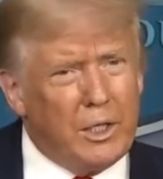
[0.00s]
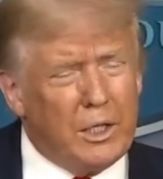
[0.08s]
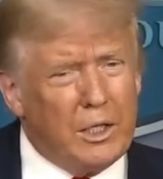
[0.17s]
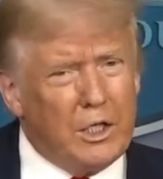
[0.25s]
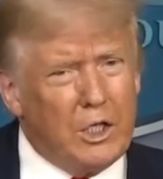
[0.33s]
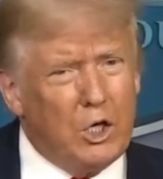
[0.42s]

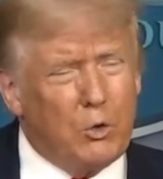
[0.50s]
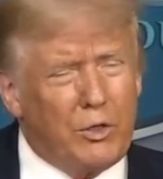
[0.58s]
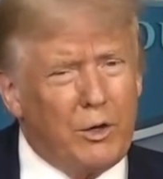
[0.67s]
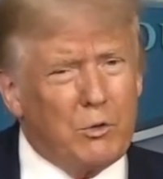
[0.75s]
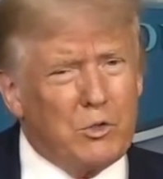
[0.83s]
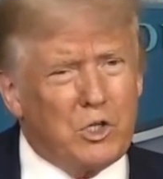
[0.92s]
No,
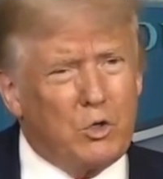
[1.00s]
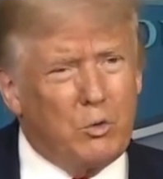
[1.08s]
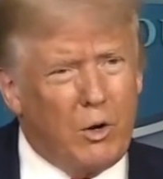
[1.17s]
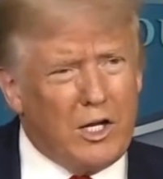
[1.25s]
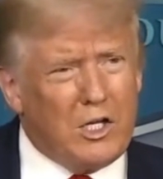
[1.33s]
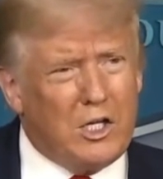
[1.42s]
that was a
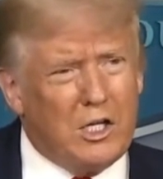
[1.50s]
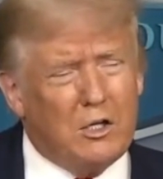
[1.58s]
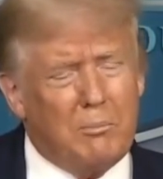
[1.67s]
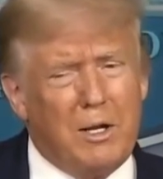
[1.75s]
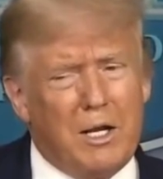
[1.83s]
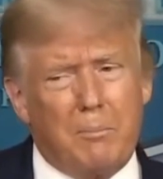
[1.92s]
great
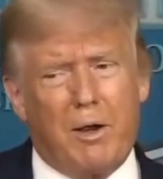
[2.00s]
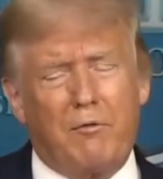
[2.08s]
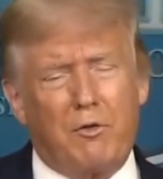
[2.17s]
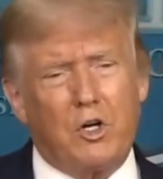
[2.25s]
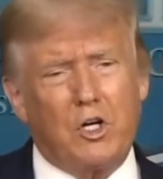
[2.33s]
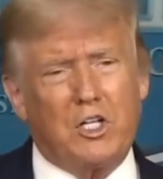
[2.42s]
deal made by
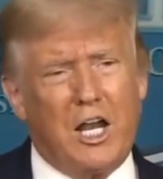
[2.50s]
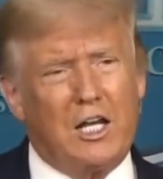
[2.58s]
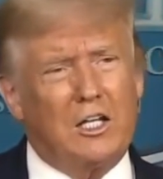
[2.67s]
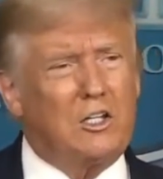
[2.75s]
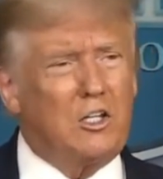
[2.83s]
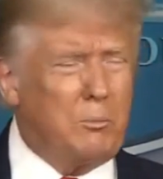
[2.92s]
very
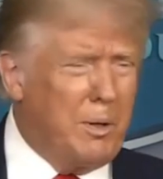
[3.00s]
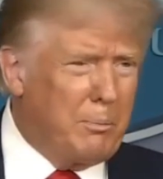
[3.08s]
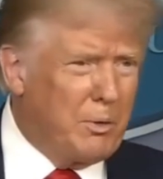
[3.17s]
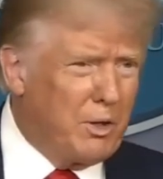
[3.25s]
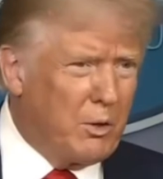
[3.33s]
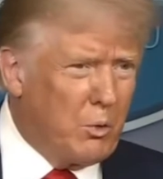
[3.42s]
talented
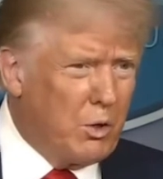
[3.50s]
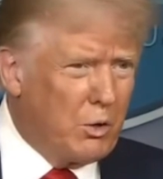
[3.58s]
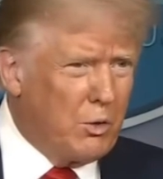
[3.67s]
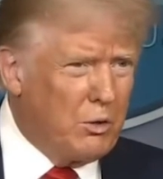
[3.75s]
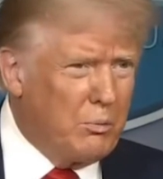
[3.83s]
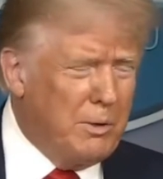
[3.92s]
people that work
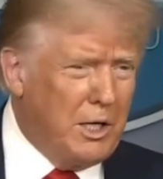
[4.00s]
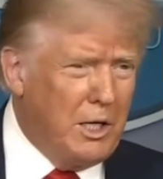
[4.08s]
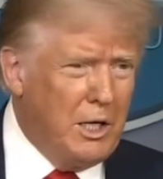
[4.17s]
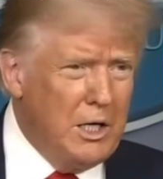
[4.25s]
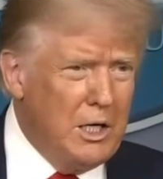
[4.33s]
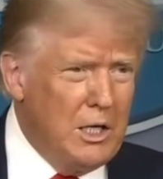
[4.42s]
with
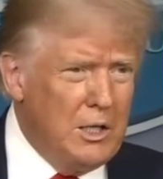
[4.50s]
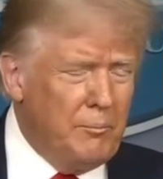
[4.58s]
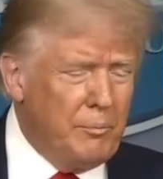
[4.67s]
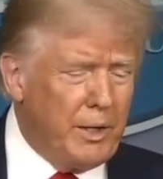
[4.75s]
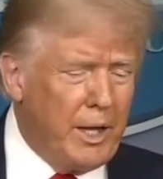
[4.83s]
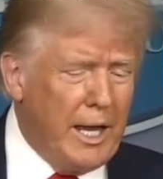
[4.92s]
me,
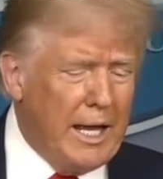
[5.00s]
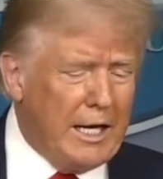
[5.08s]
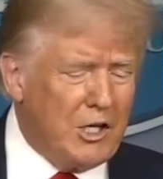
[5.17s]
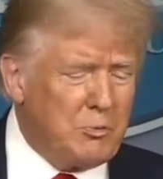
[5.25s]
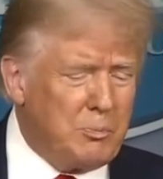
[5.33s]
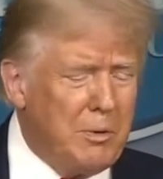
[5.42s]
and
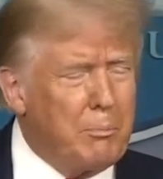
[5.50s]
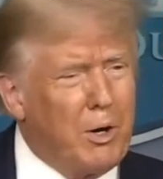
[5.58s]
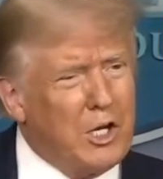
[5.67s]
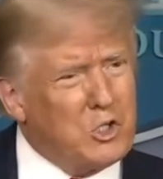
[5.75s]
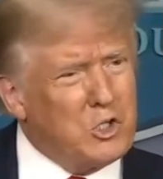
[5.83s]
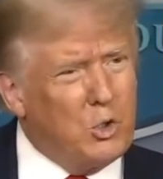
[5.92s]
it's been
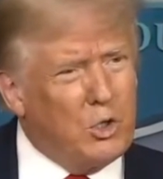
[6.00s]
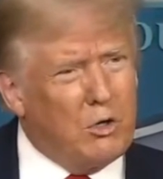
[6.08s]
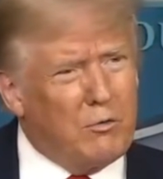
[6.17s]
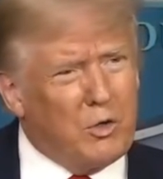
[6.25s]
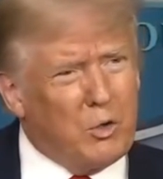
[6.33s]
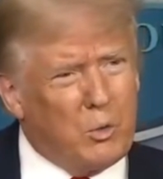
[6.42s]
praised all
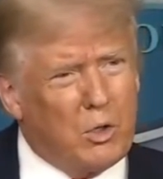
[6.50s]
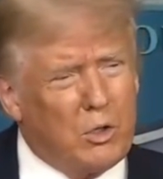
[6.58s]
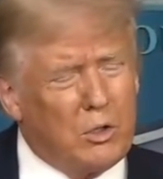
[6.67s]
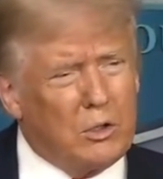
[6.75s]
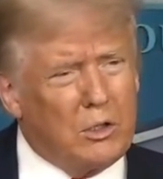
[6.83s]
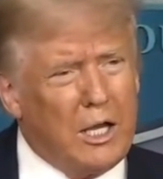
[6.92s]
over the
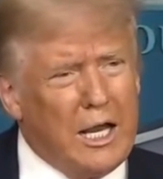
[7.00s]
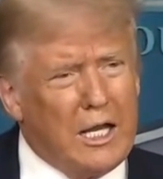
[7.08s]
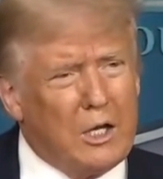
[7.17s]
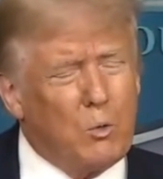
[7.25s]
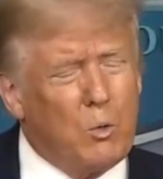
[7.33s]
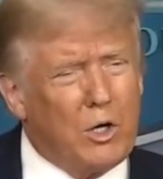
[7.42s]
world.
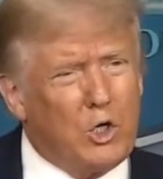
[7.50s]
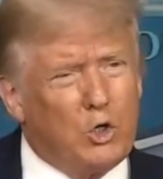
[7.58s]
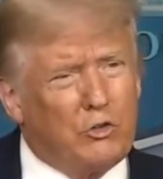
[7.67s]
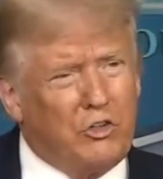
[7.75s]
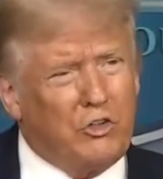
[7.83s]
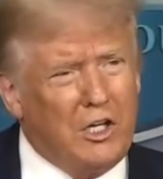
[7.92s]
And what
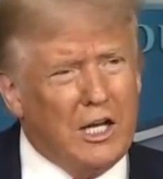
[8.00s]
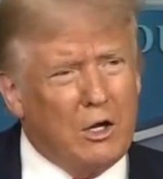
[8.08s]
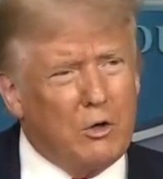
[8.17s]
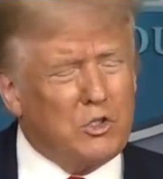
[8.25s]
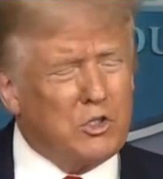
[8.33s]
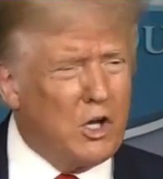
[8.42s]
you'll see
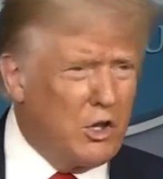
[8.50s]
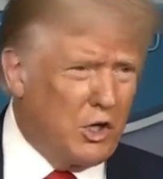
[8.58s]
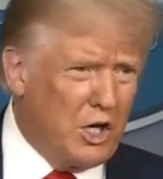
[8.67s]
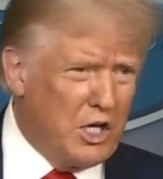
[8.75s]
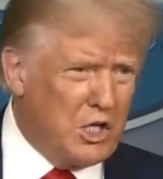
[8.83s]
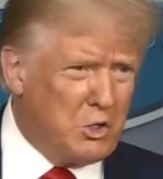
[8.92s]
now is other
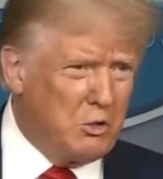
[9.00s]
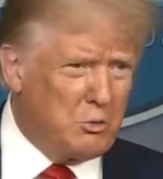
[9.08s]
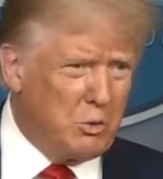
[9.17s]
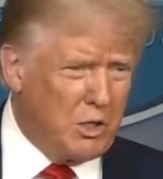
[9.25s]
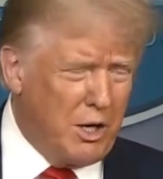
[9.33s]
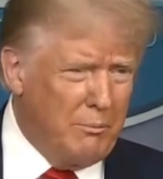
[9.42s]
countries
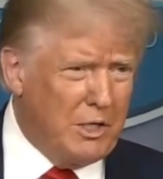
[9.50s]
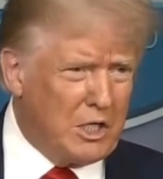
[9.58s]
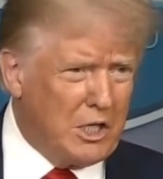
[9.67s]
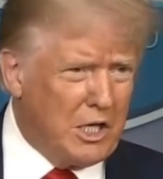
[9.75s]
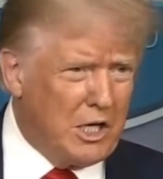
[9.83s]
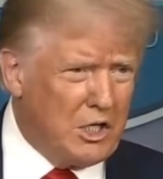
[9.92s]
will come
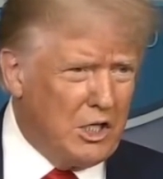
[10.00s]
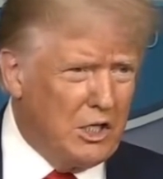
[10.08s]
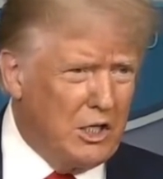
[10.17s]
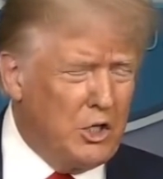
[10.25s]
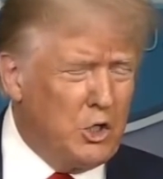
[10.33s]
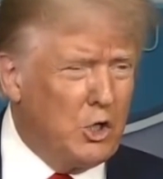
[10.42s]
into that
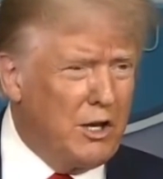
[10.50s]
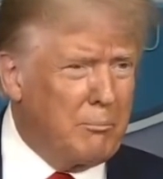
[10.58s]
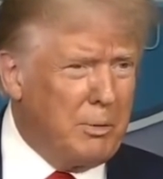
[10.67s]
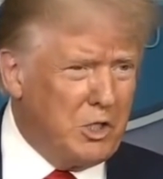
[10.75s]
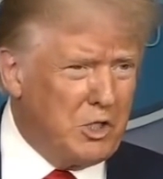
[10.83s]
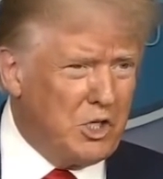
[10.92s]
deal, and you'll have
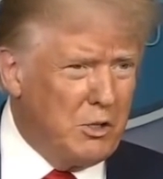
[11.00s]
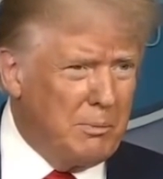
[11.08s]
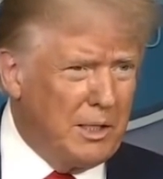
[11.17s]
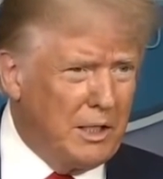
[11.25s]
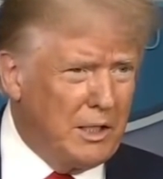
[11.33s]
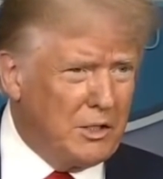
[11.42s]
peace in the
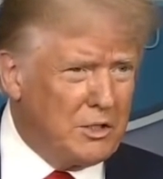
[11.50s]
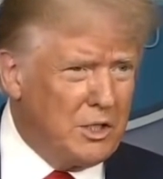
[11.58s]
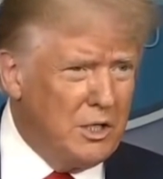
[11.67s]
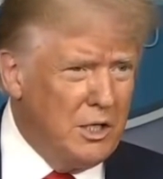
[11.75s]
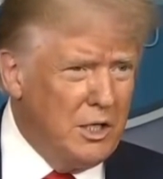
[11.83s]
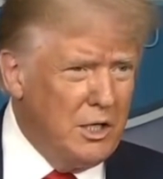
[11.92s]
Middle East.
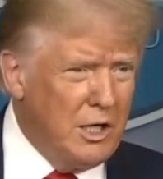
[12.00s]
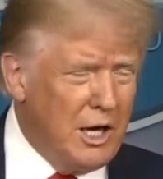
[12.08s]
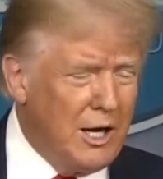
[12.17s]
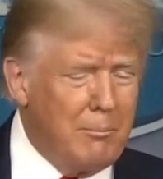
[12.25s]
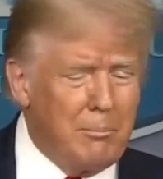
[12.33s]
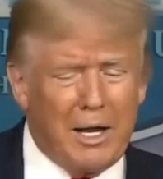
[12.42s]

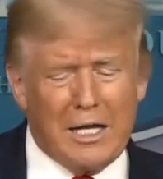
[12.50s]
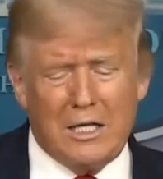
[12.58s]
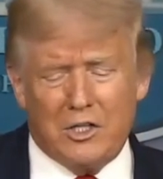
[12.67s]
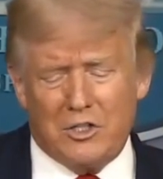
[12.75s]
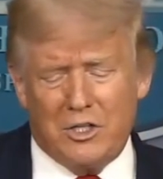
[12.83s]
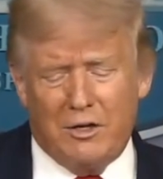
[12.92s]
And Biden
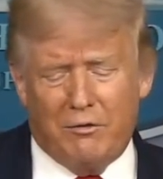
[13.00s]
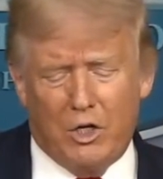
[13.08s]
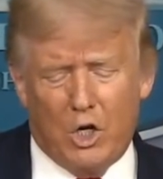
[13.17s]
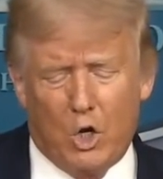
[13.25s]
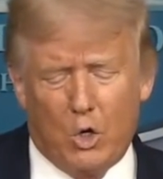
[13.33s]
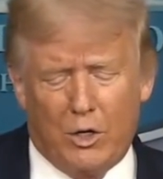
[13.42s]
doesn't even
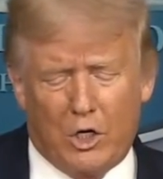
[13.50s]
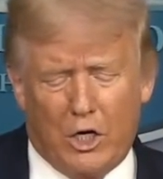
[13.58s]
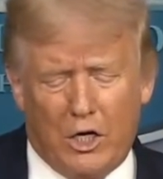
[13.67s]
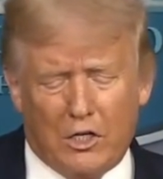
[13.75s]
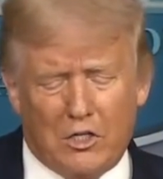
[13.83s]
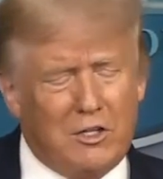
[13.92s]
know,
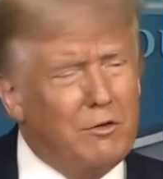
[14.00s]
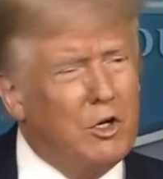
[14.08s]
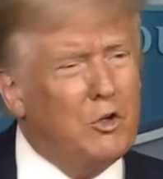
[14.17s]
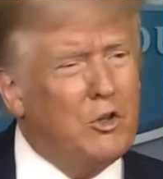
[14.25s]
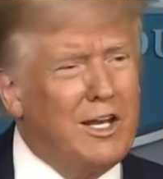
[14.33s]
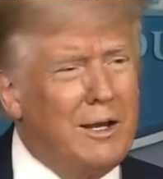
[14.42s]
he doesn't even
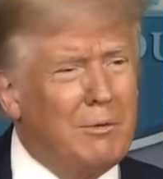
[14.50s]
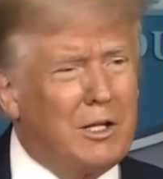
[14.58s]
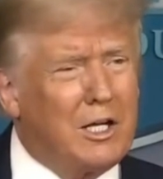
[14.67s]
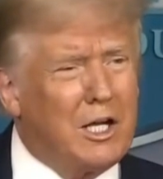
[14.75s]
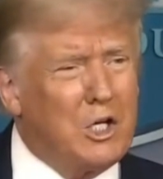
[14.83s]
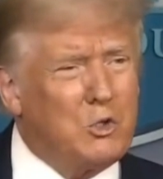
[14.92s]
know the name of the
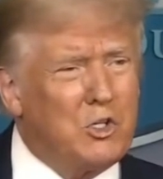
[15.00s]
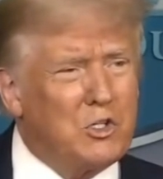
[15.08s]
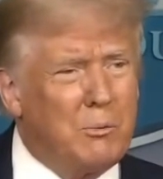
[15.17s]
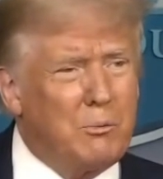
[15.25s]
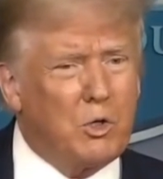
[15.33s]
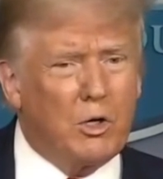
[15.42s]
countries
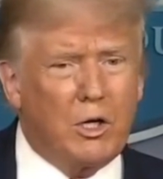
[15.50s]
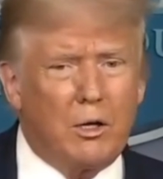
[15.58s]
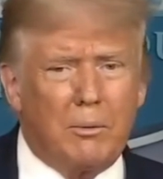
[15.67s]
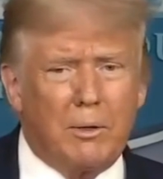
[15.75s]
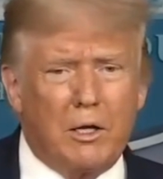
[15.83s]
I'm talking about.